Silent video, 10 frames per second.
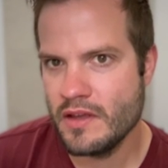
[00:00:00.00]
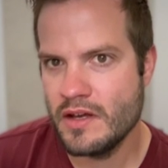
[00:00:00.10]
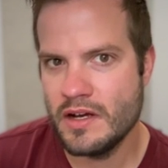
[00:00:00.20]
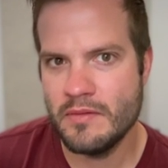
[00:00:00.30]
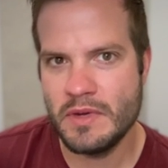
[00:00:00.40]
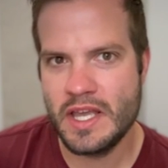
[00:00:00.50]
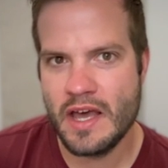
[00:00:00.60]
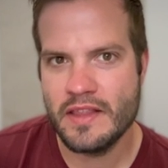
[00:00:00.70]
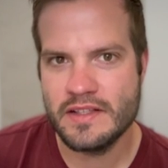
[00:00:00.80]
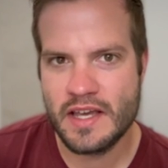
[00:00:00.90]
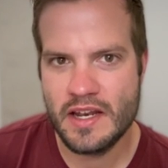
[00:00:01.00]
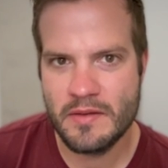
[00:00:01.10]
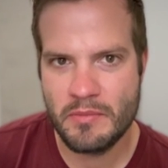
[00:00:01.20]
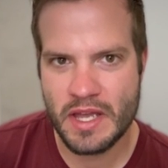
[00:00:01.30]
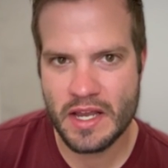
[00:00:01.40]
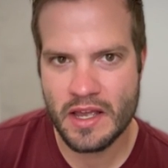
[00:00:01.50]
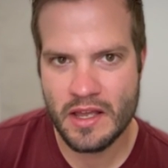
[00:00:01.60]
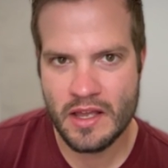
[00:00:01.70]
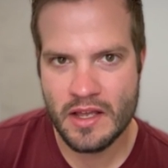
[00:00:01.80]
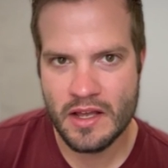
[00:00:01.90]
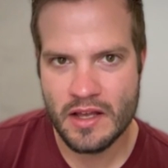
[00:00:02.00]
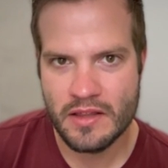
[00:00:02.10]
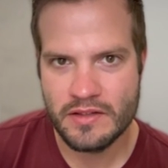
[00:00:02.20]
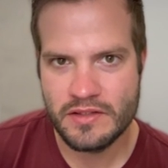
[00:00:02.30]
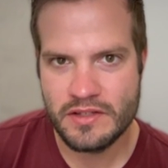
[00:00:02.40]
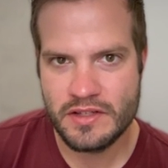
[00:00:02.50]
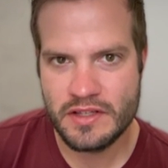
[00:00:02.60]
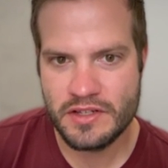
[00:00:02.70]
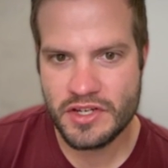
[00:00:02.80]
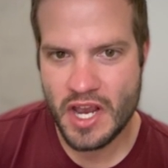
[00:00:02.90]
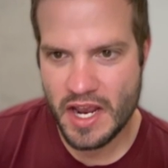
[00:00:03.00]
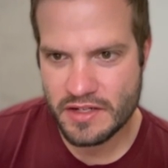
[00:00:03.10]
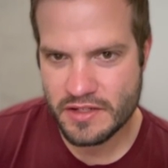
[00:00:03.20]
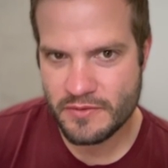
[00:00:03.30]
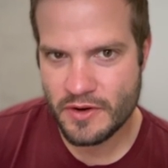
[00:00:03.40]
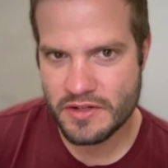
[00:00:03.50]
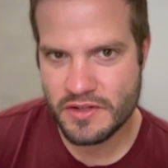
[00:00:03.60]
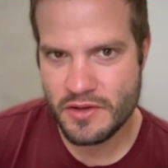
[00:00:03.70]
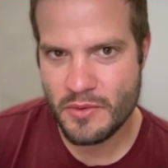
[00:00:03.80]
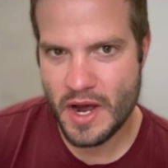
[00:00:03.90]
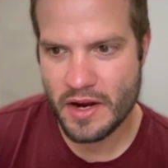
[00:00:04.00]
Um, but yeah, that's kind of the big change as far as the UI